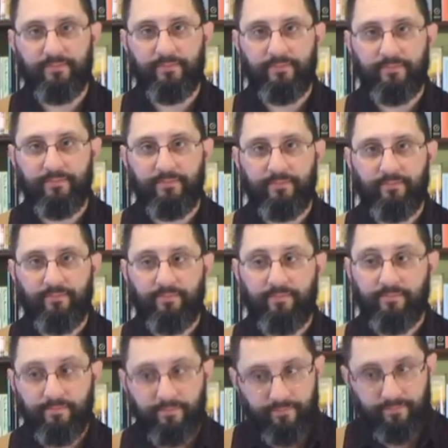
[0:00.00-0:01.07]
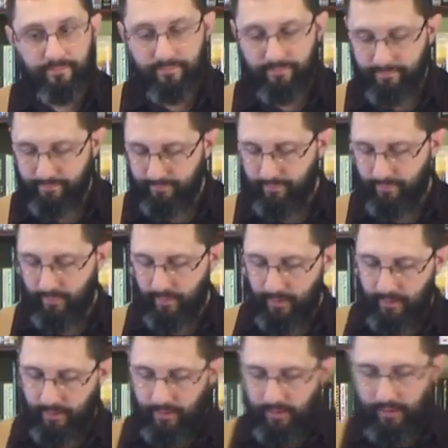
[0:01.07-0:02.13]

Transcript: (silence)